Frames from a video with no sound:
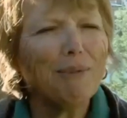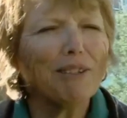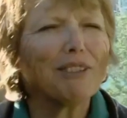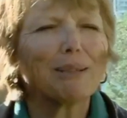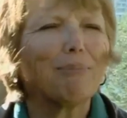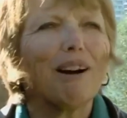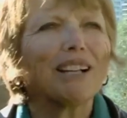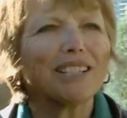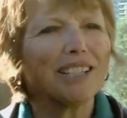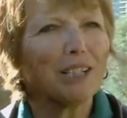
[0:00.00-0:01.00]
bit of
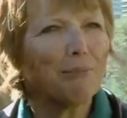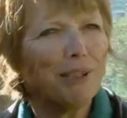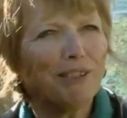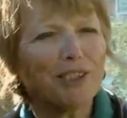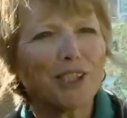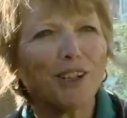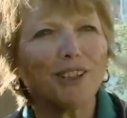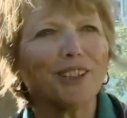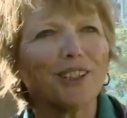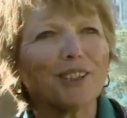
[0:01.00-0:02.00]
spice in it, a bit of
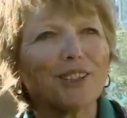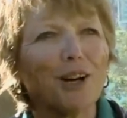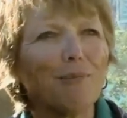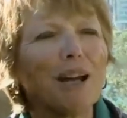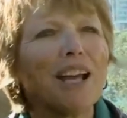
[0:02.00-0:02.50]
chocolate on top,